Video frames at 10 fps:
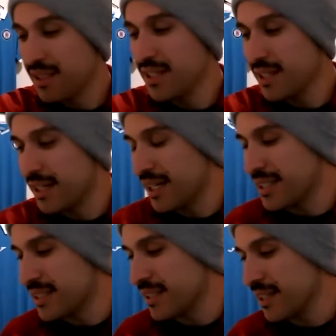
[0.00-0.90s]
I
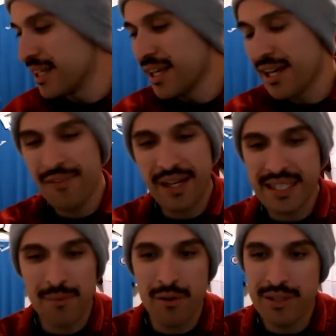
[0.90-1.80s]
see it. In fact,
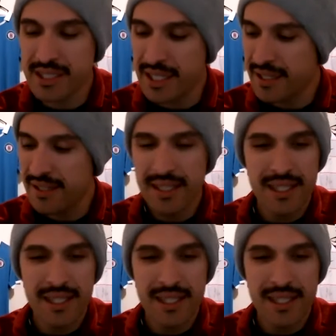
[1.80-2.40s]
I've always said,